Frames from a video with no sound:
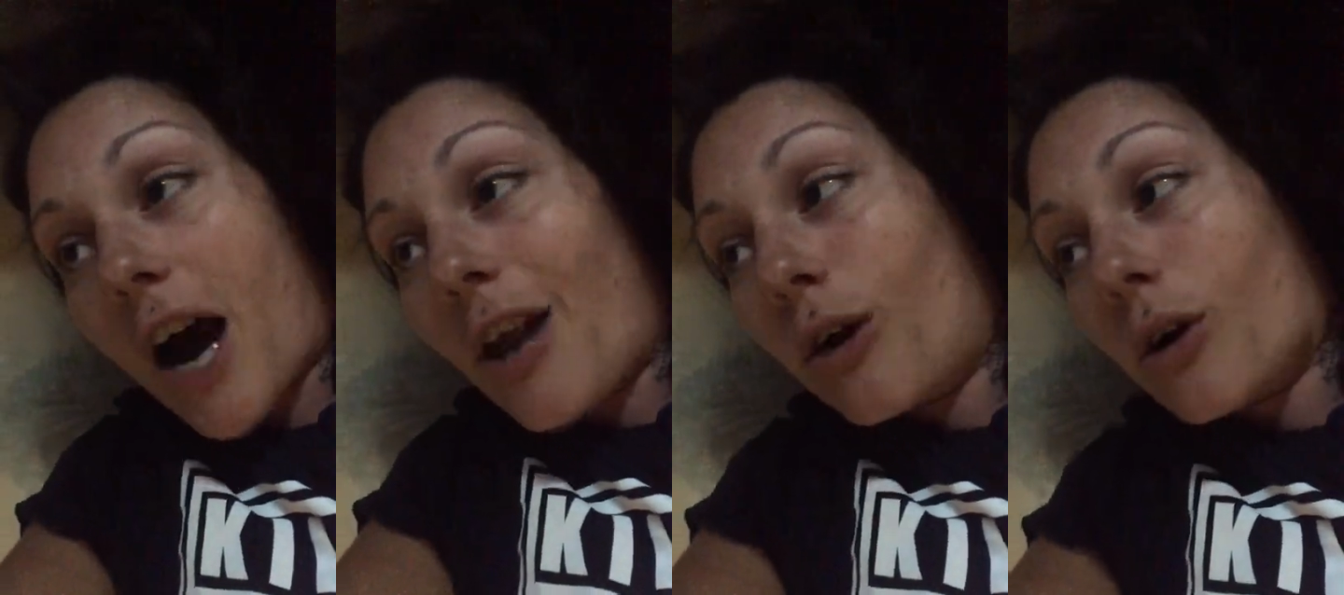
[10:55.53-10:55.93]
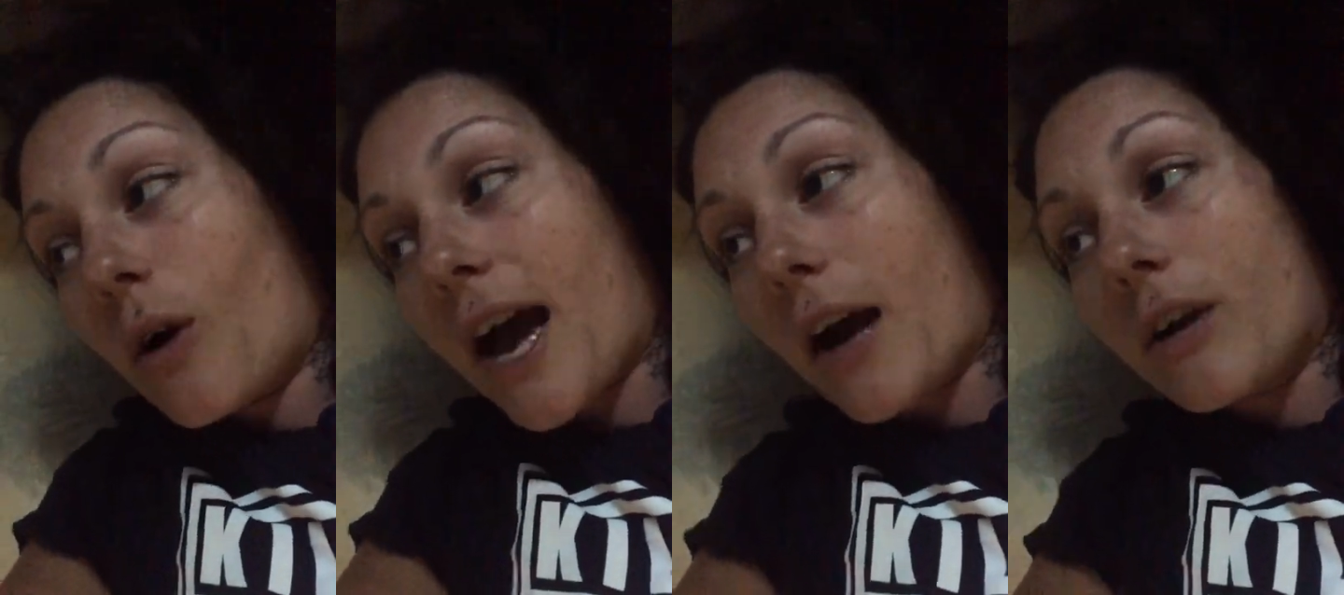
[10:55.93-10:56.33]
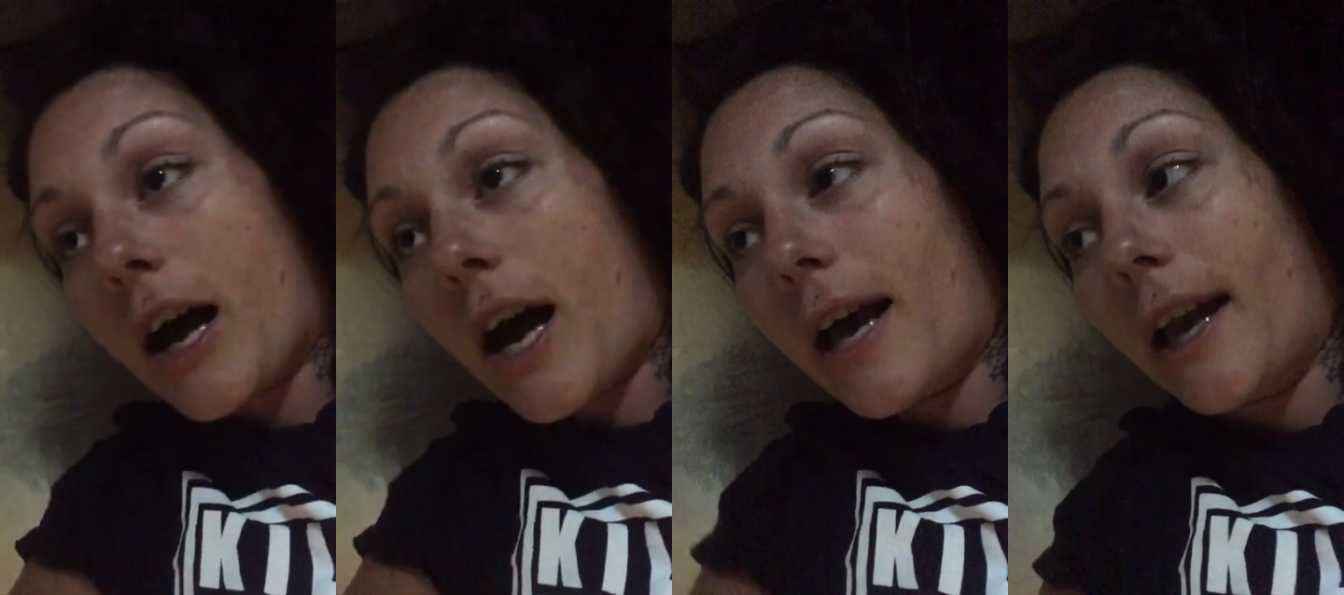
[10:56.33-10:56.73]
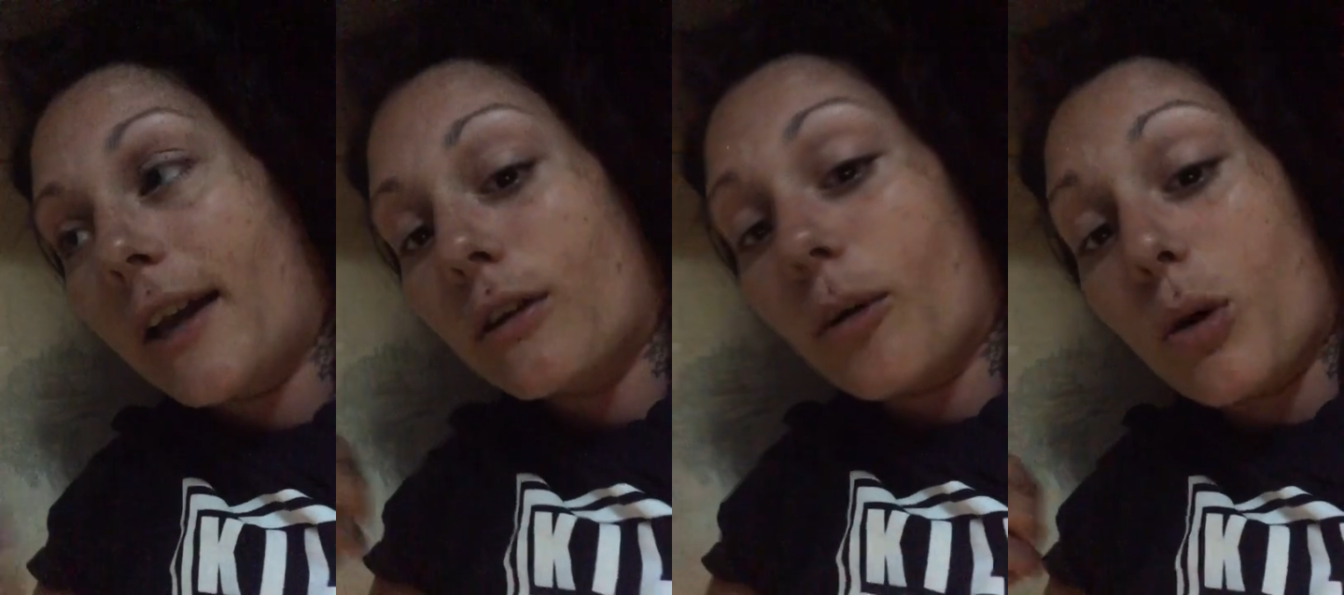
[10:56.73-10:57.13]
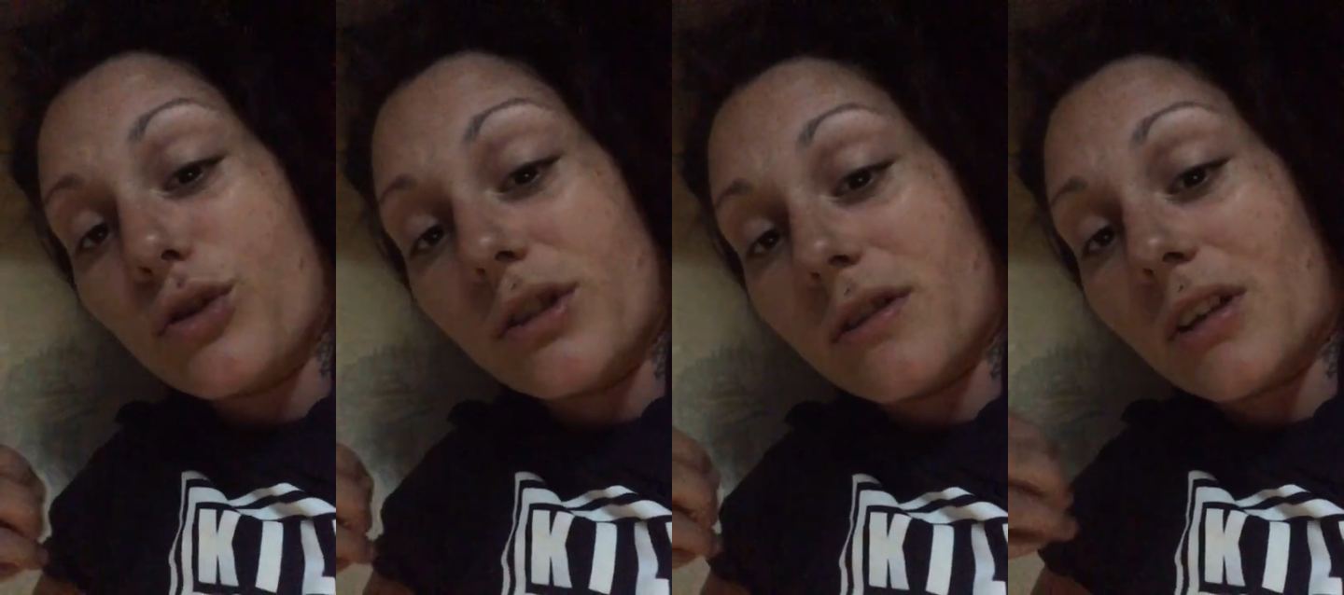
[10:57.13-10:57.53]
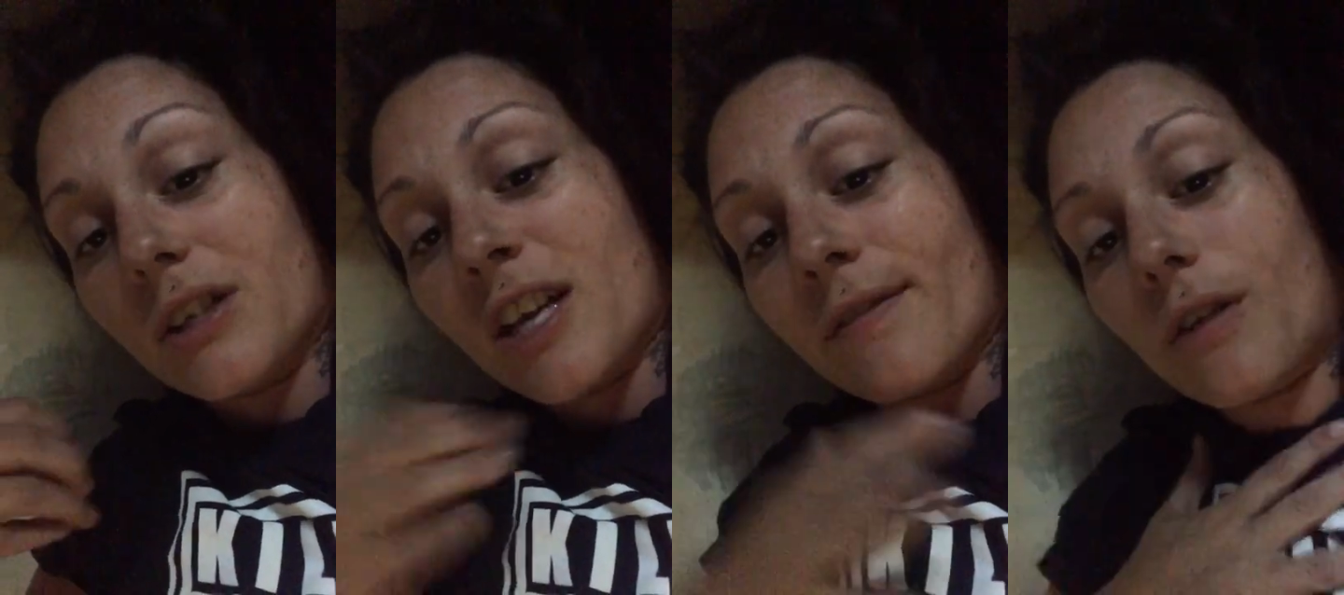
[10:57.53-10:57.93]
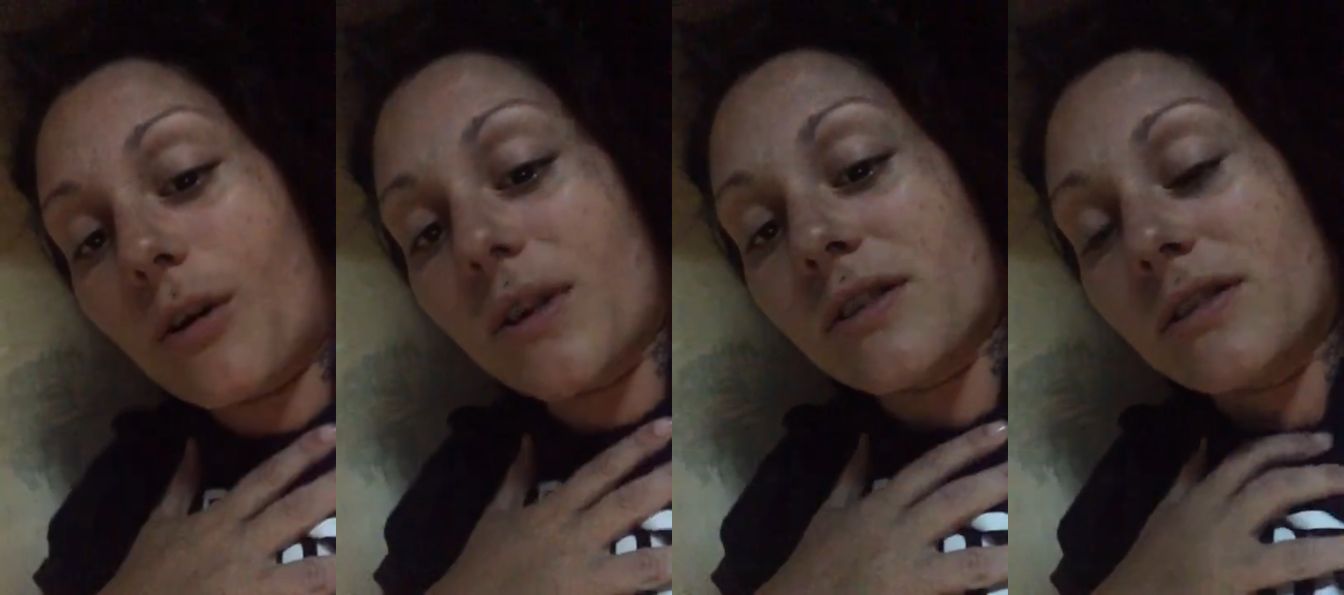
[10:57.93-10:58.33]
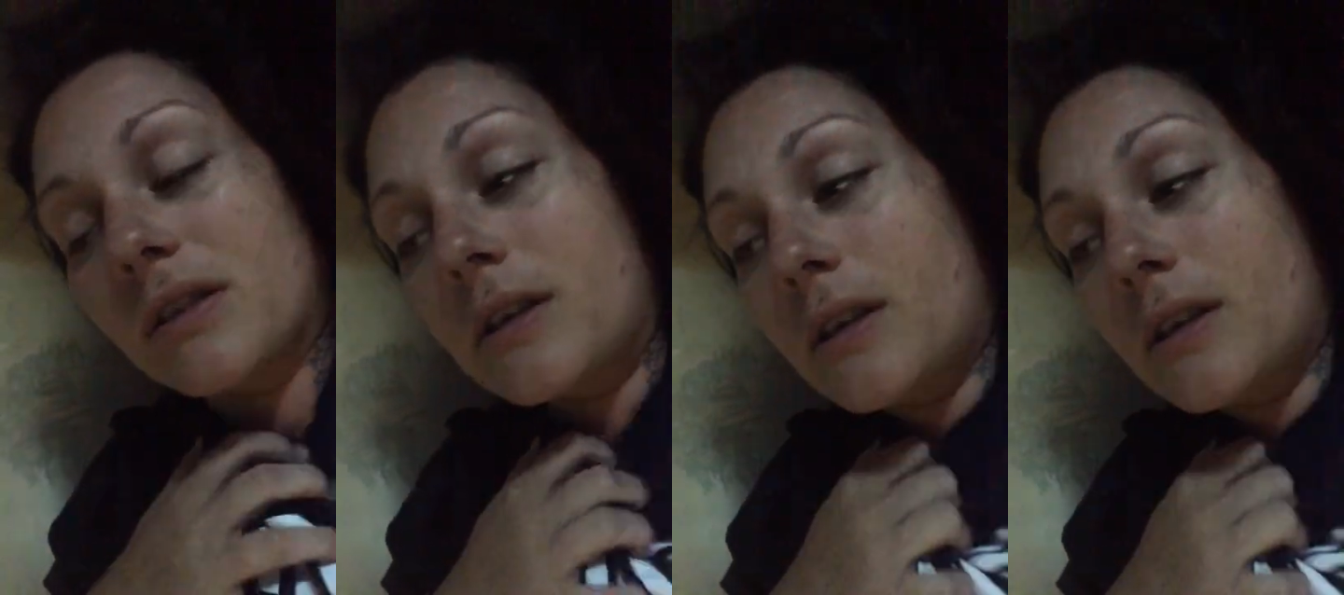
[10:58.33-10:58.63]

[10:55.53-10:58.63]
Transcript: I don't know how to handle emotions because I've always